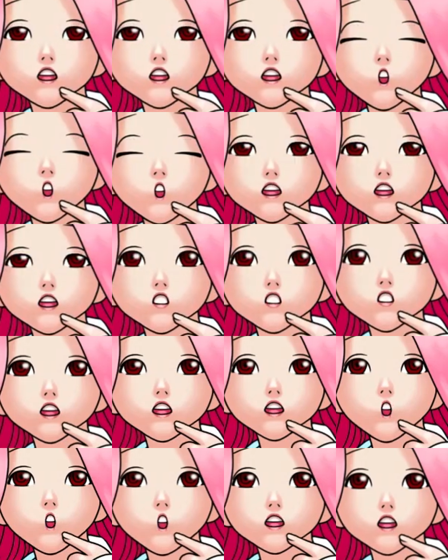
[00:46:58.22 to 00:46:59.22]
Why?
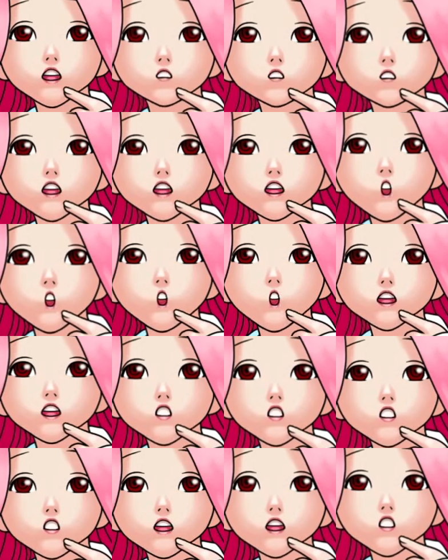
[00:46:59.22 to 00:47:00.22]
That's just when
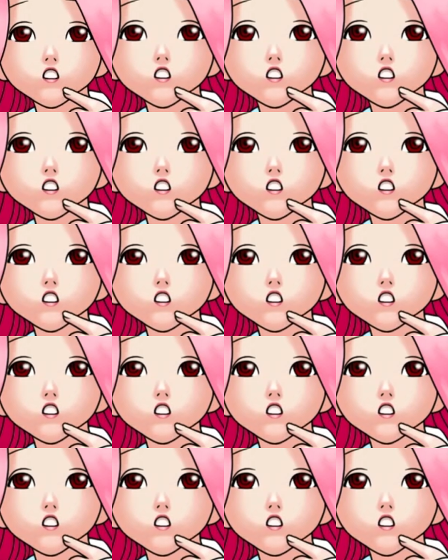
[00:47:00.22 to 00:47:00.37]
I was